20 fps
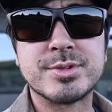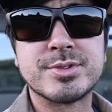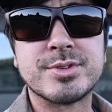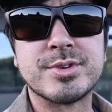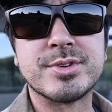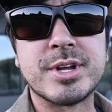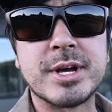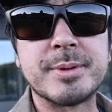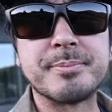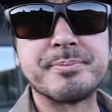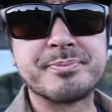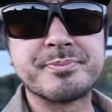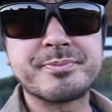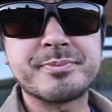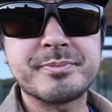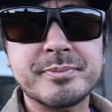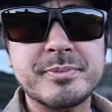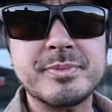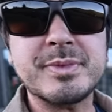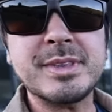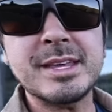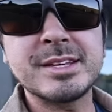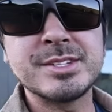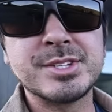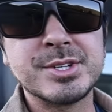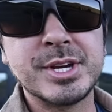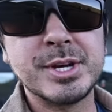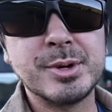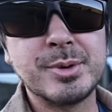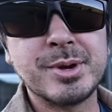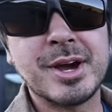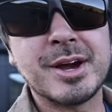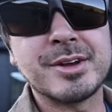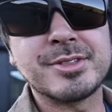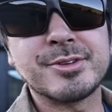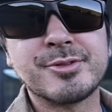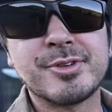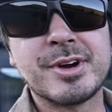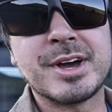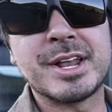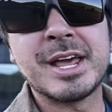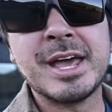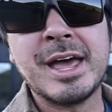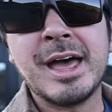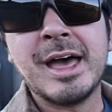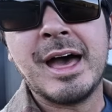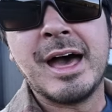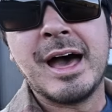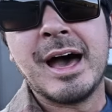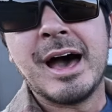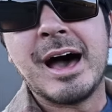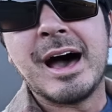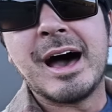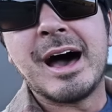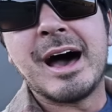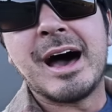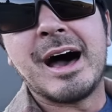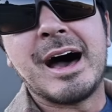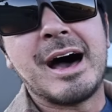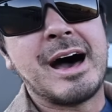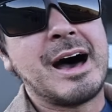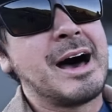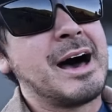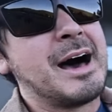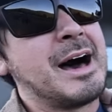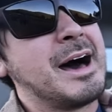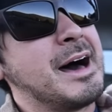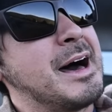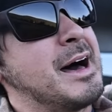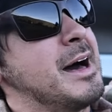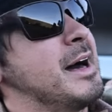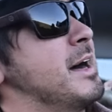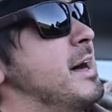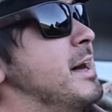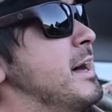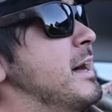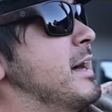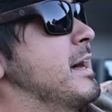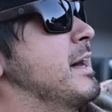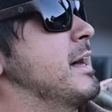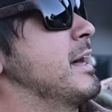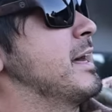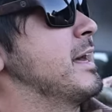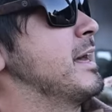was screwed up. So here we are in the front. Uh, I